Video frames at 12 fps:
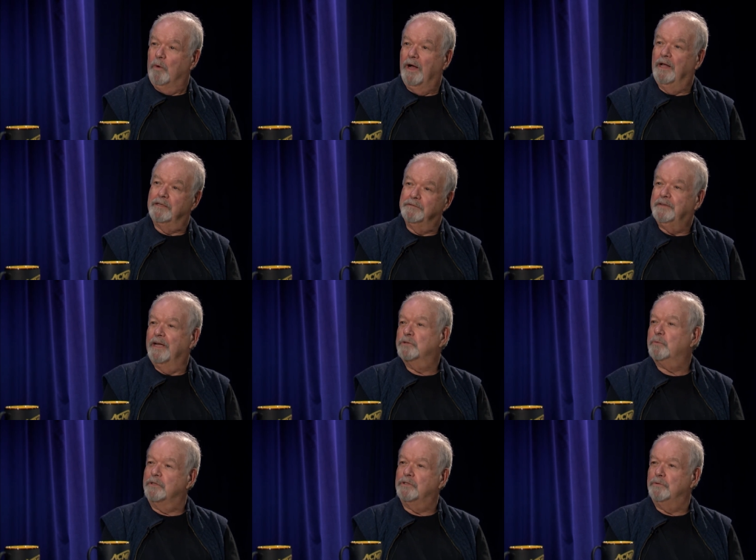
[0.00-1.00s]
a while. If
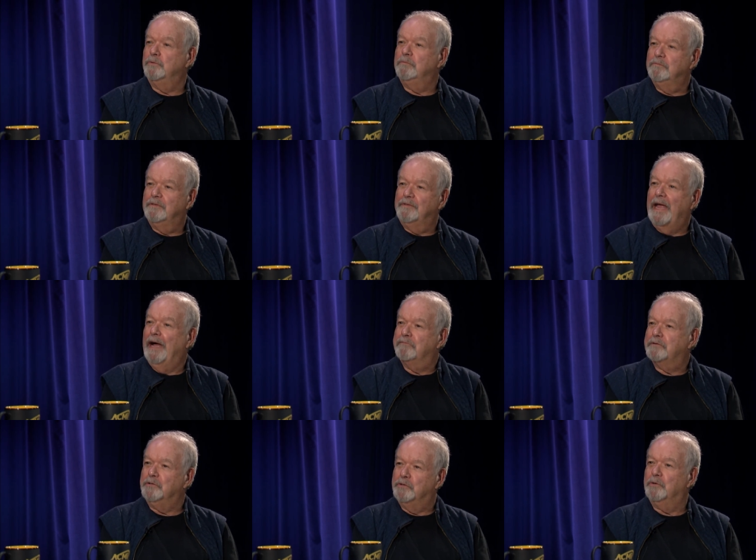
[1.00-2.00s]
that's what you
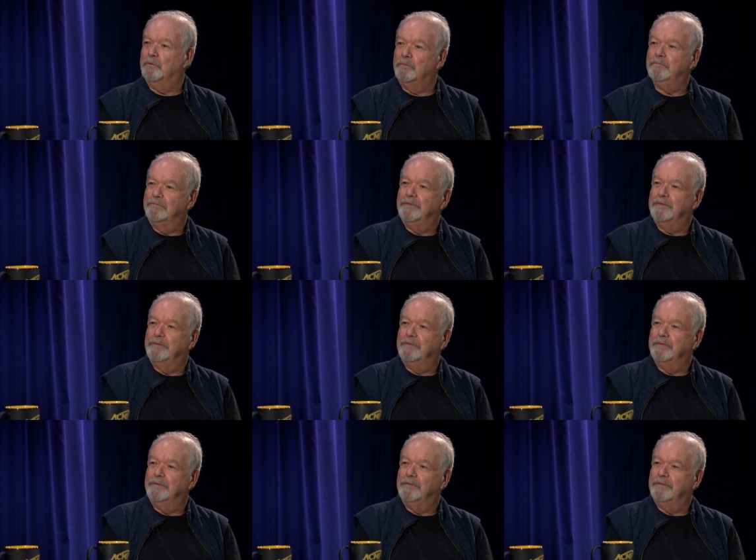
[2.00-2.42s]
have to do, yeah.